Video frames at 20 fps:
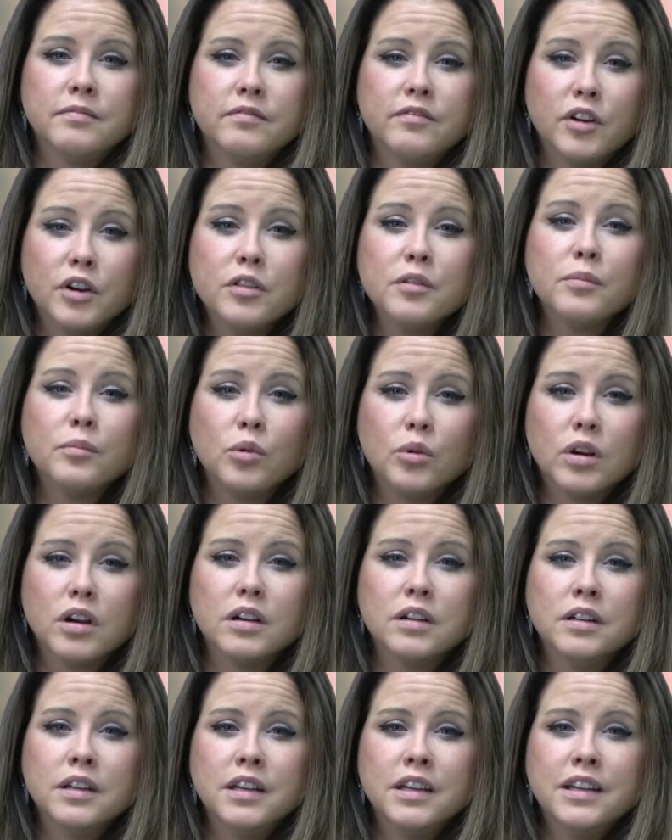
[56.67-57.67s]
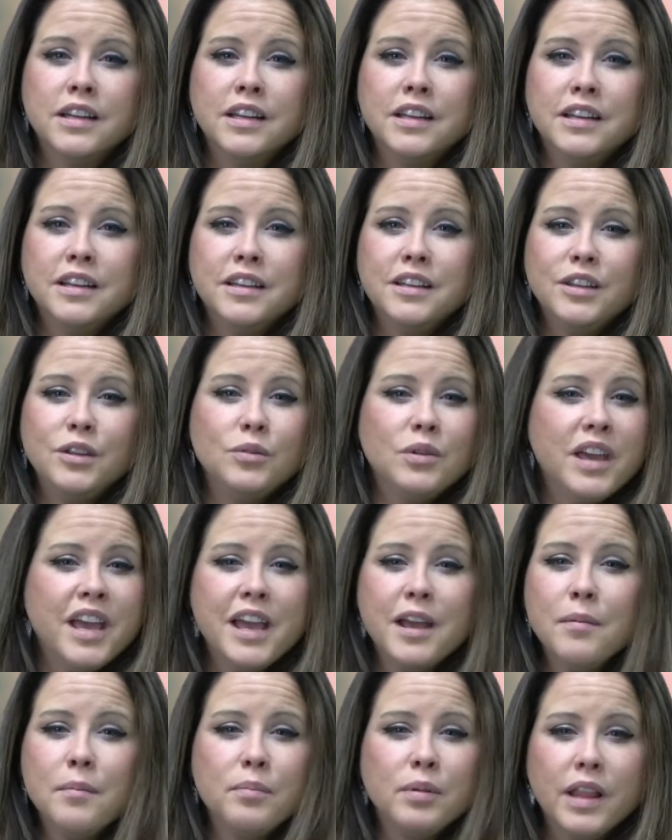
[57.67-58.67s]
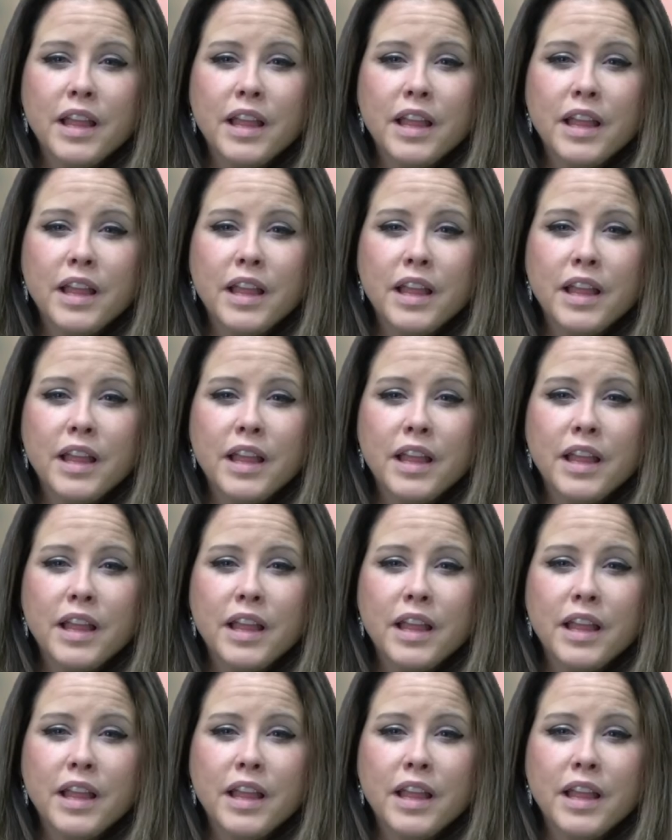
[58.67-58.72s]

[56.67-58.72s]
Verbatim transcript: Furthermore, you can't